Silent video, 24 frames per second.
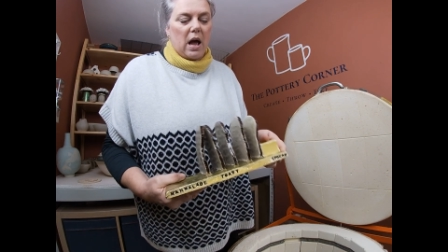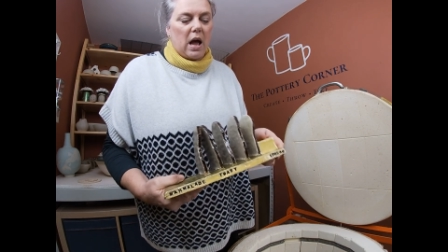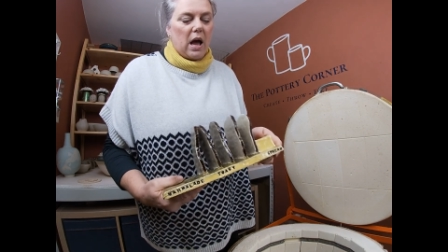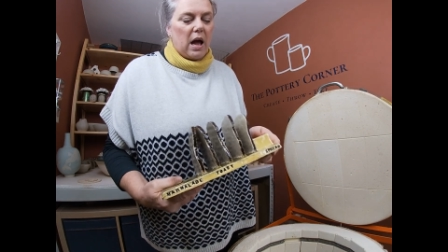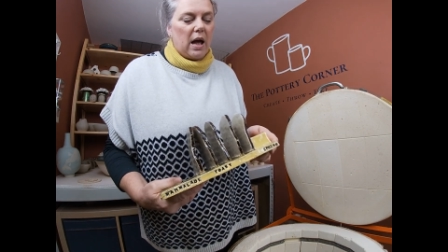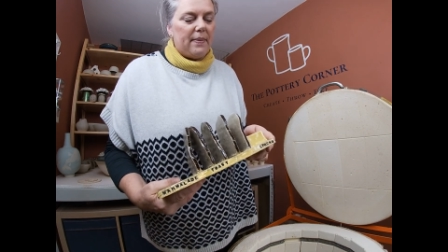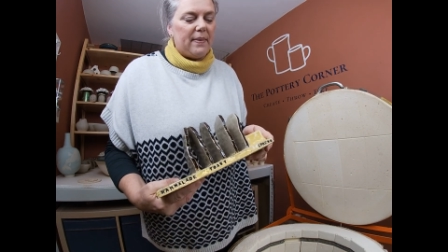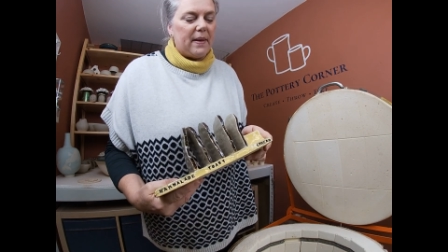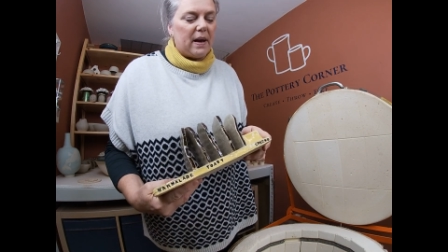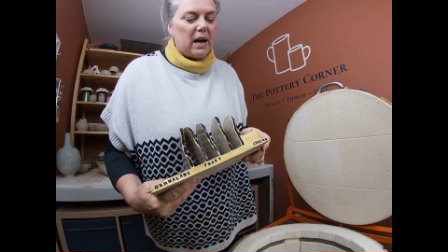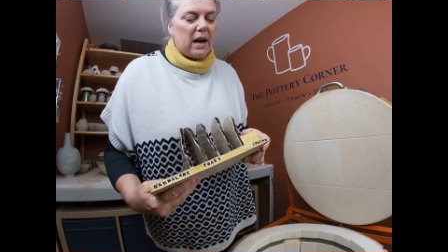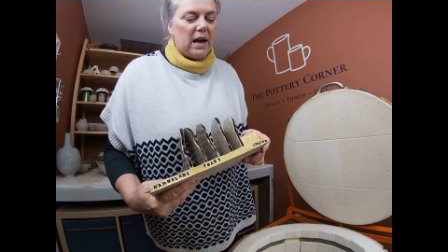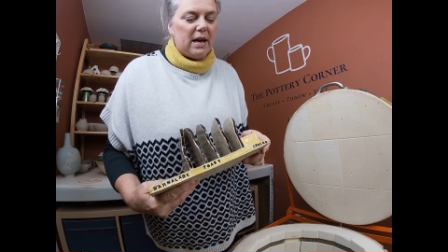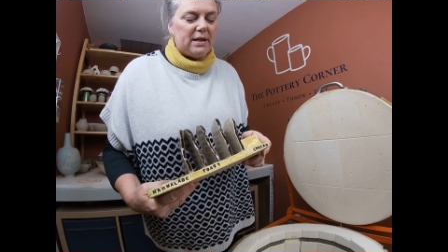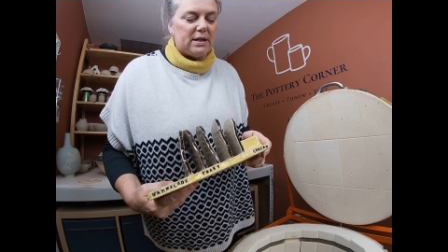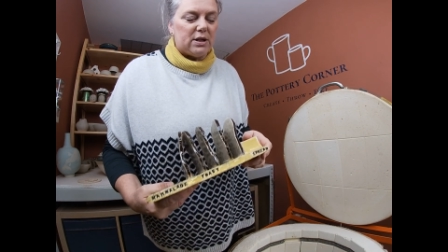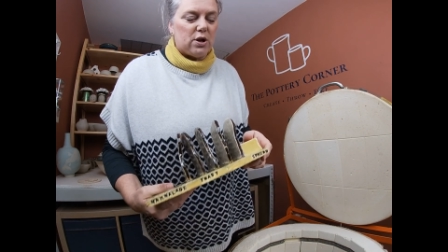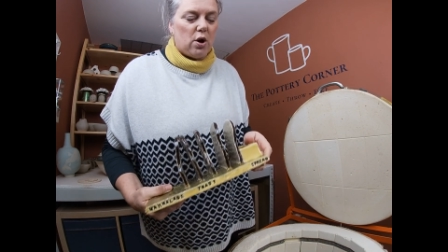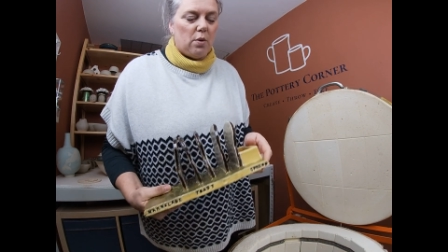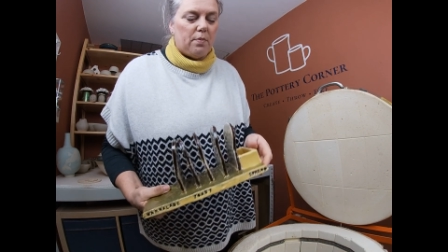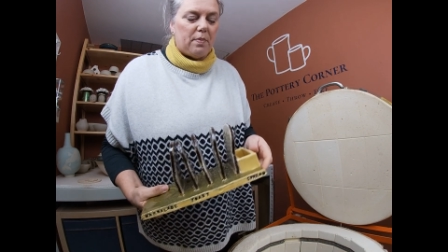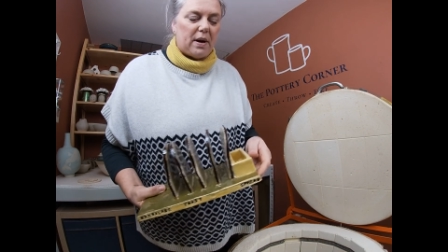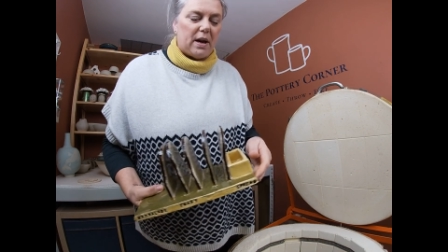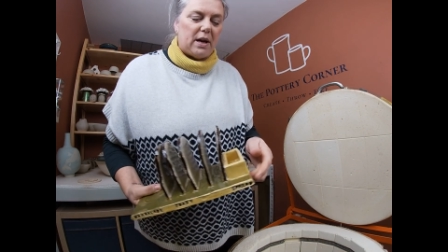And the glaze
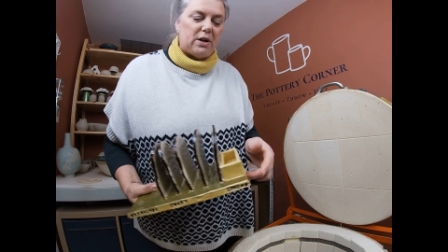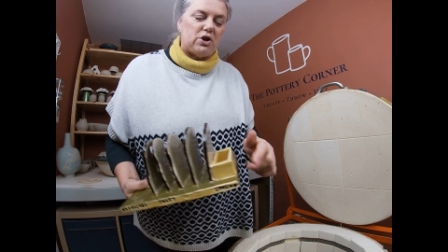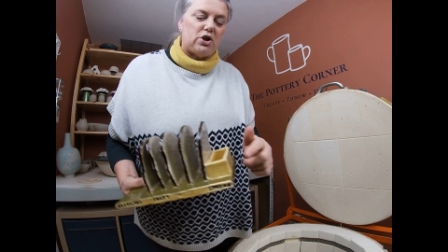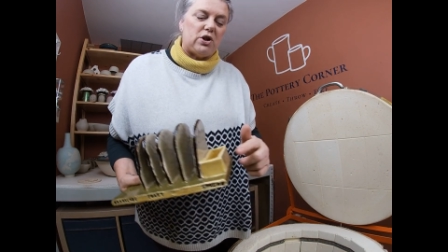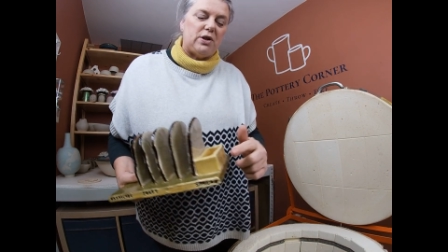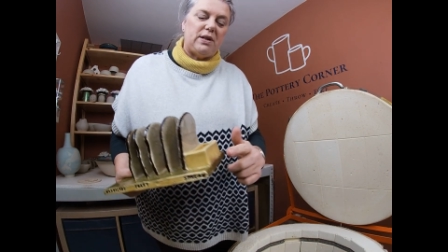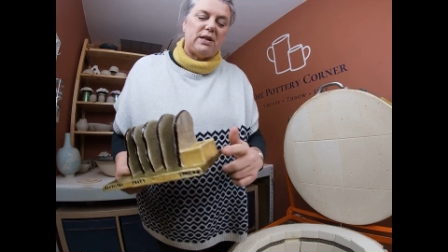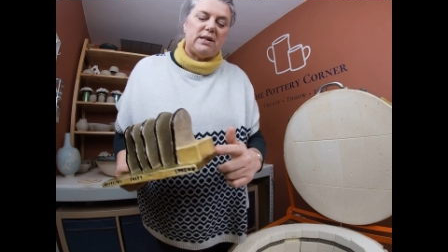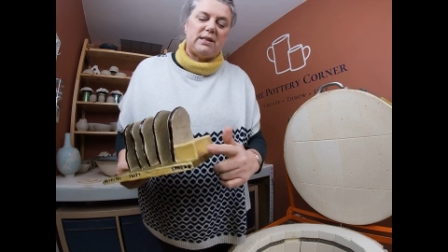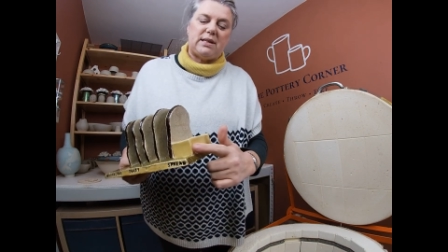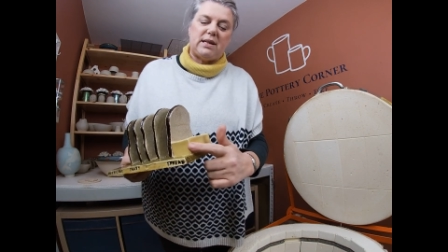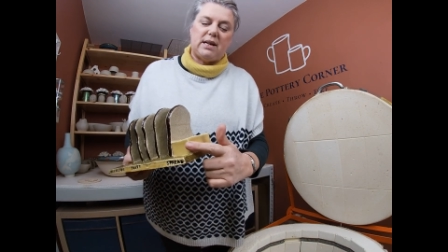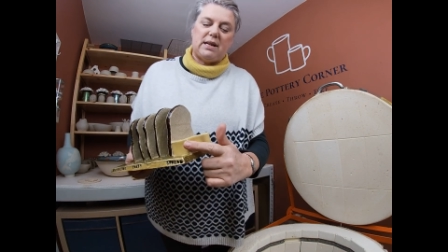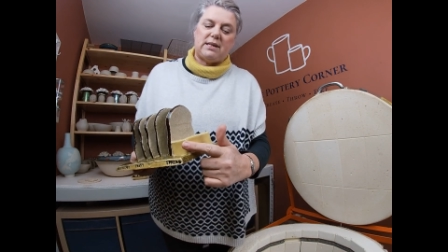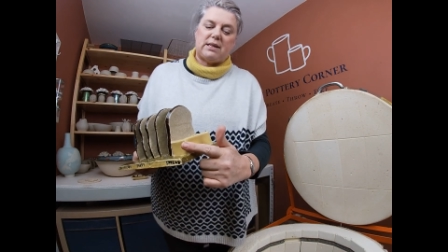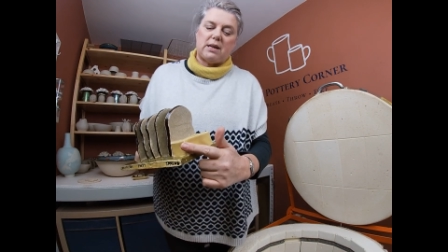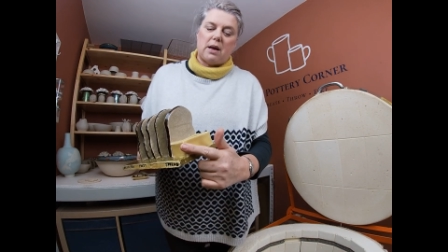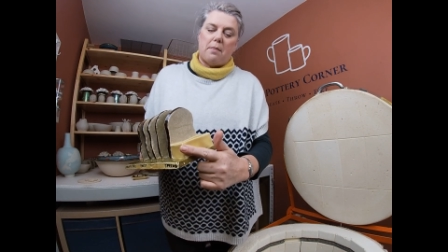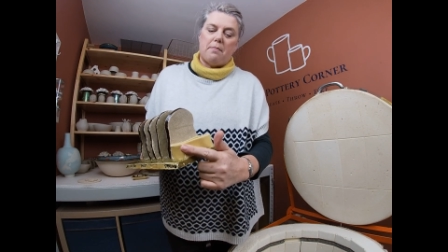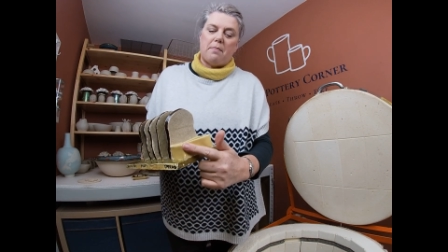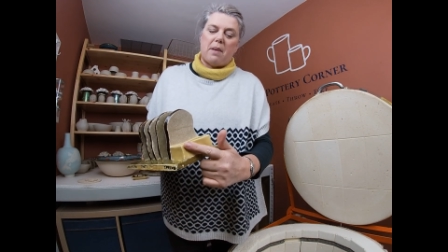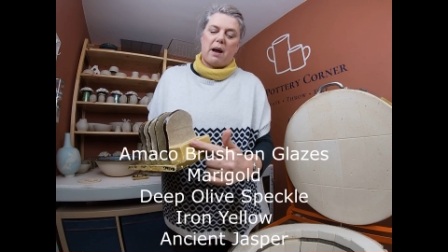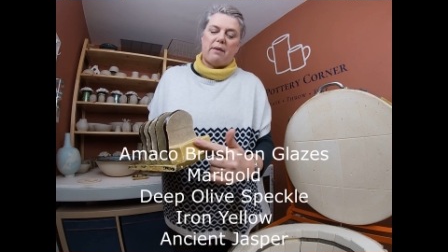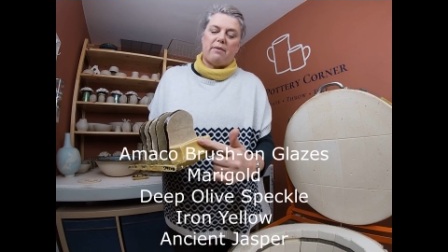combination, this
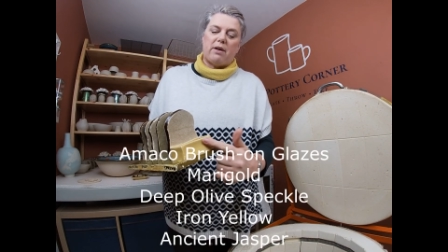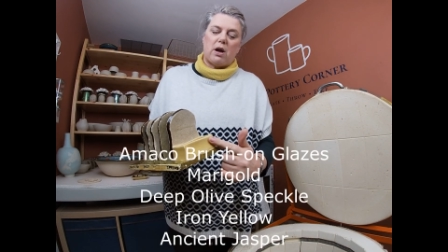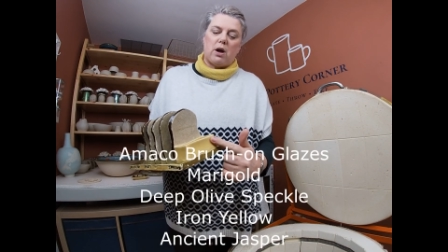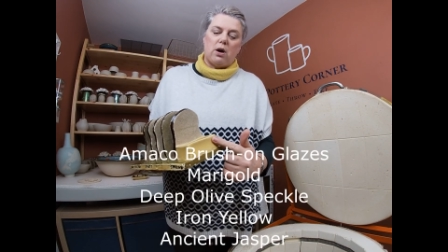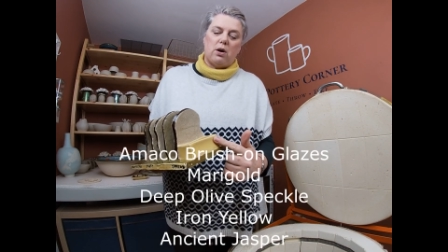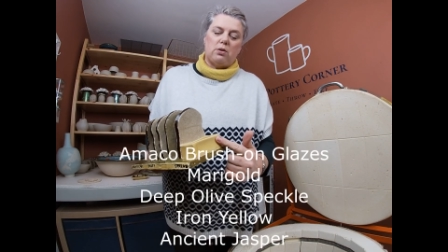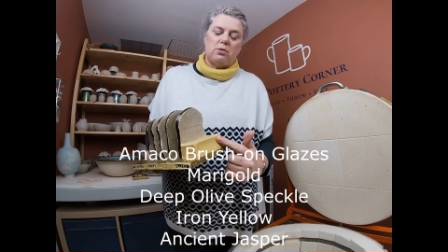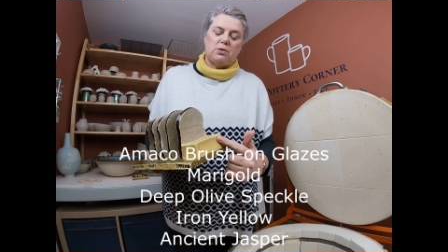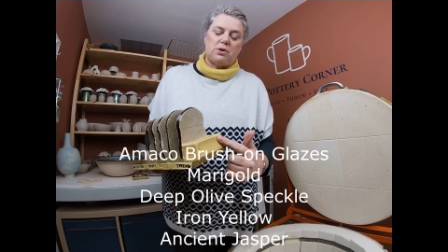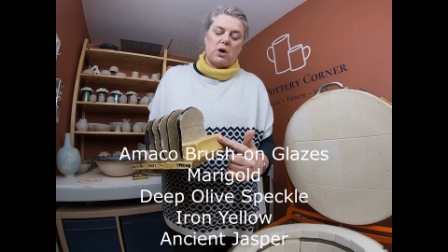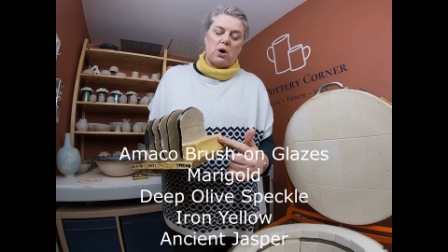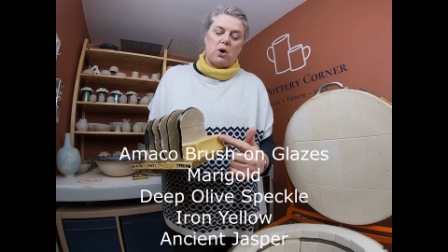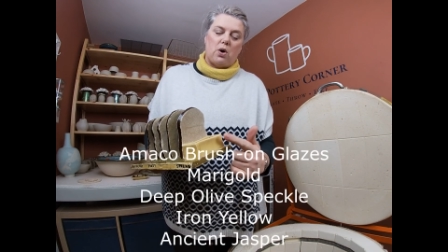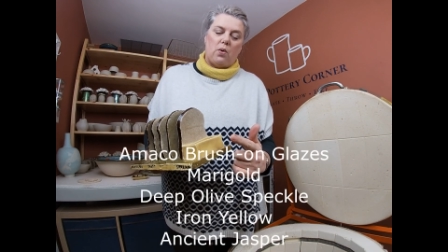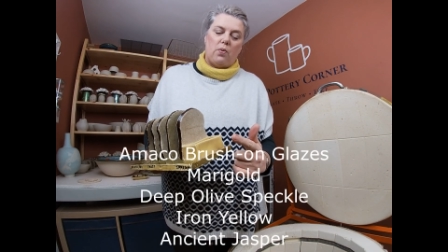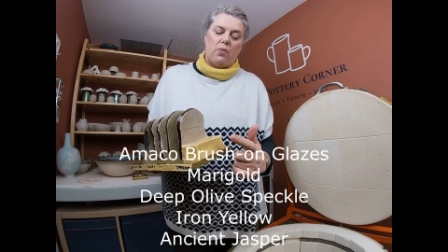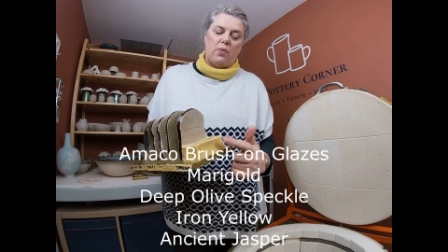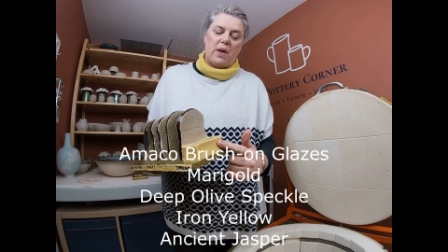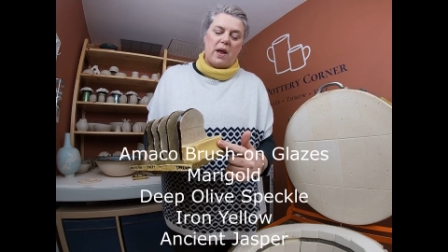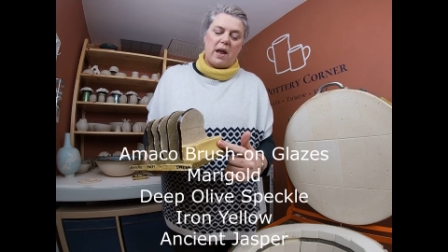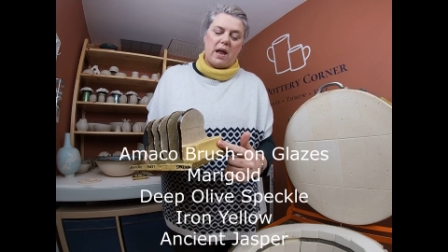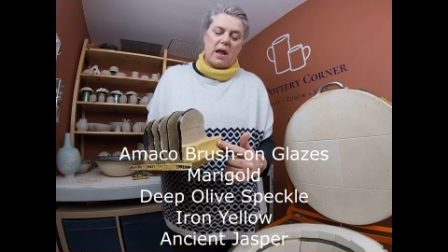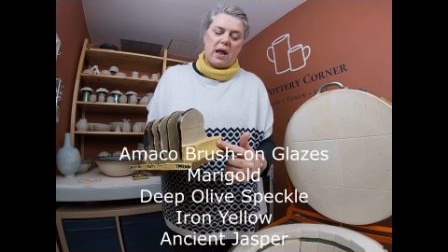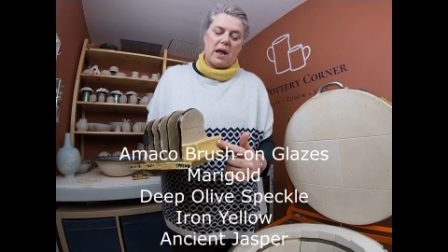is Marigold
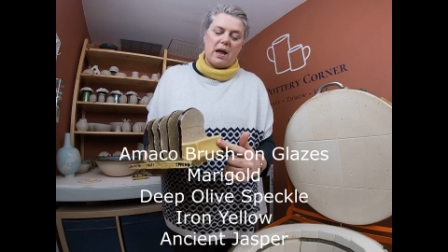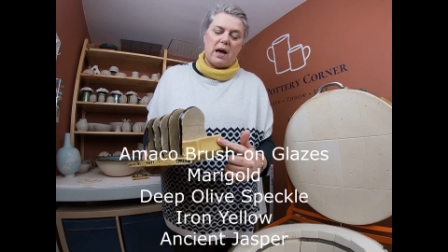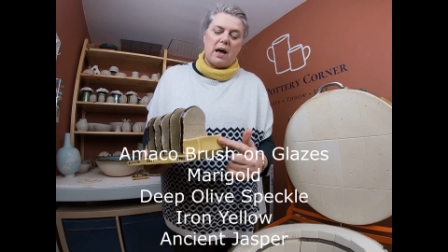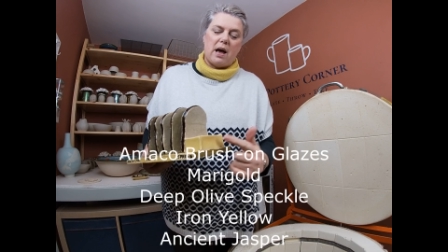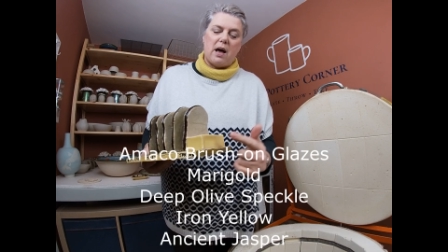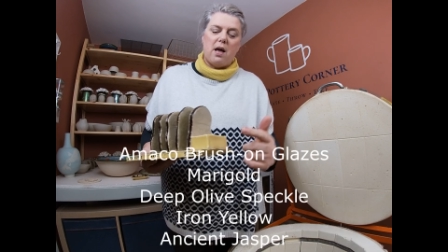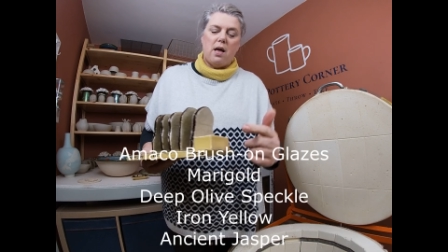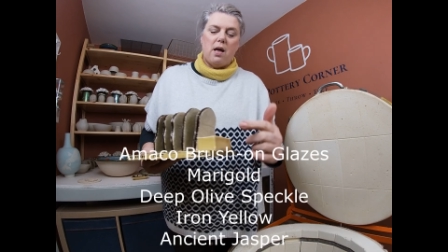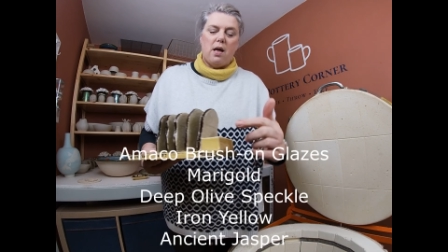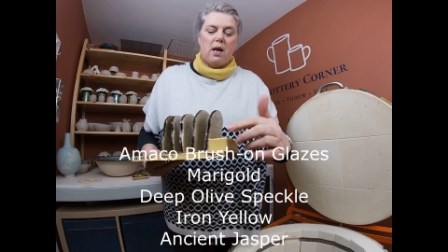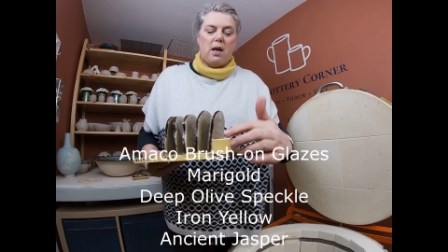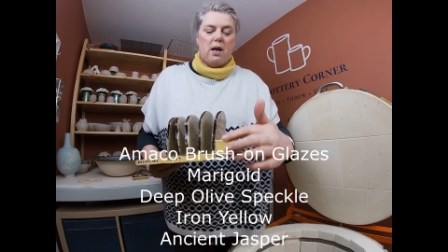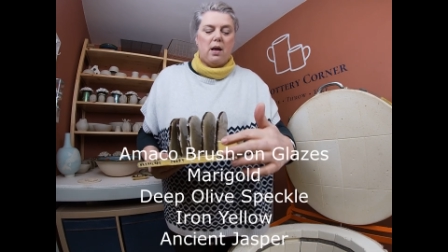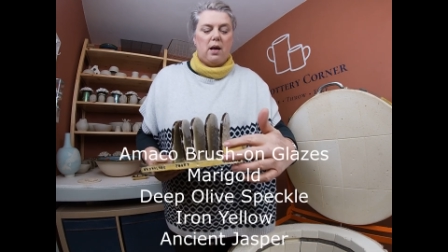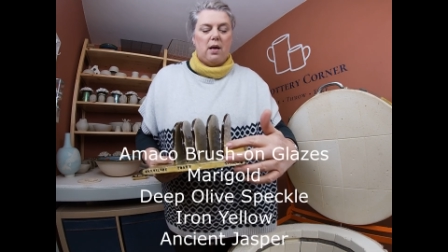on here.